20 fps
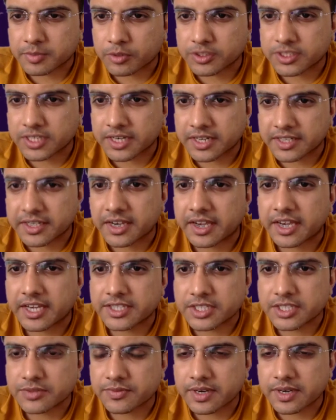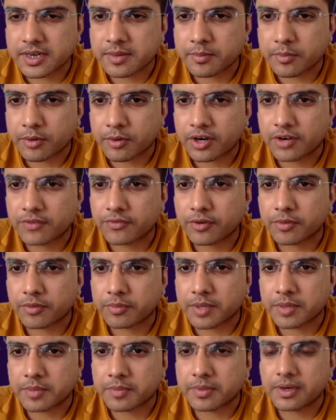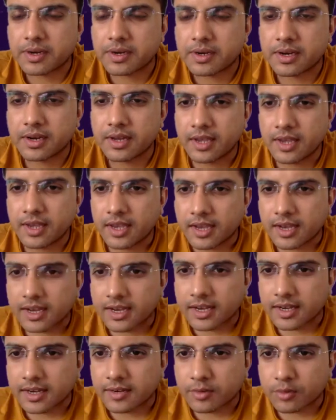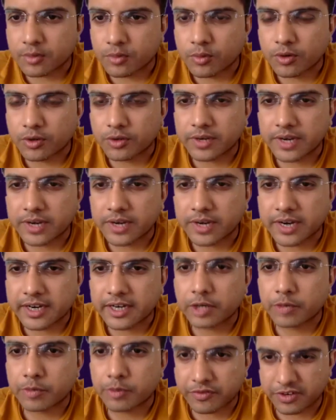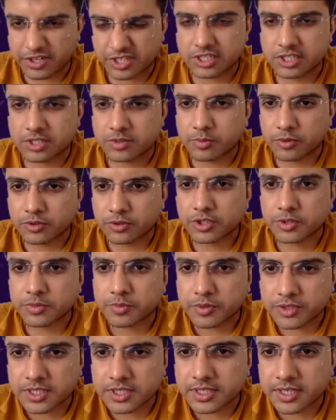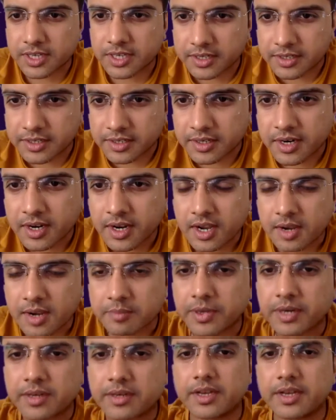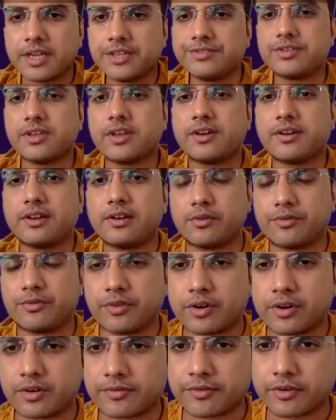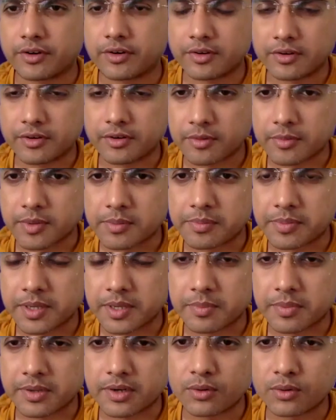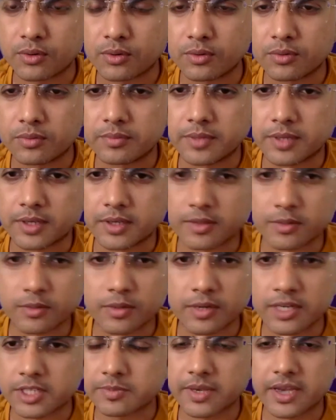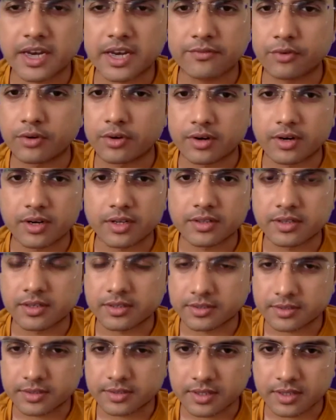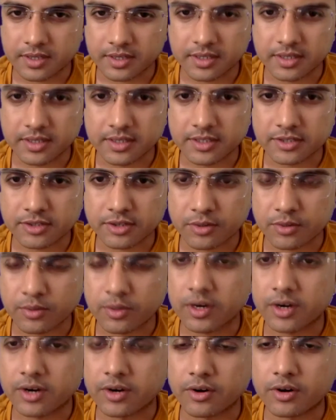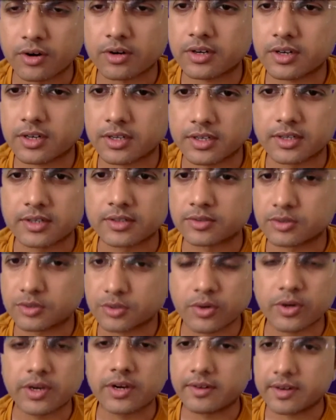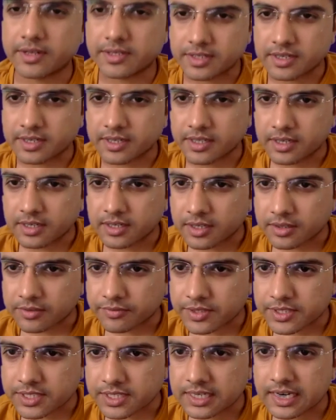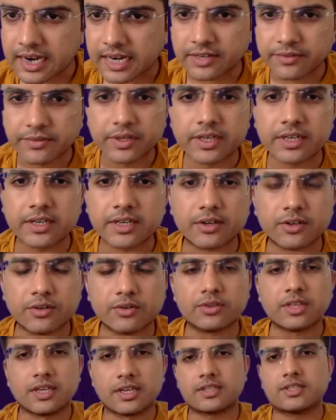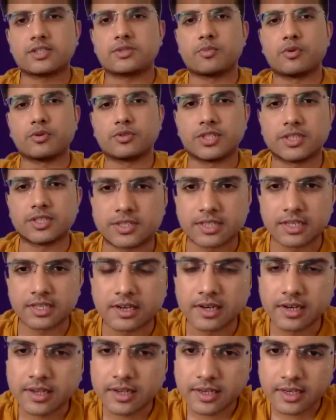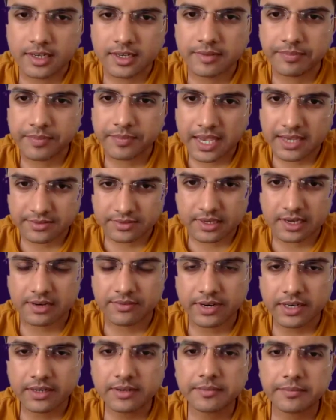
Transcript: a young age is very important for people who want to get into professional sports or sports as a career. But in general, for normal people who are aspiring for other careers, or who are not so interested in physical activity, do you think sports is still as relevant?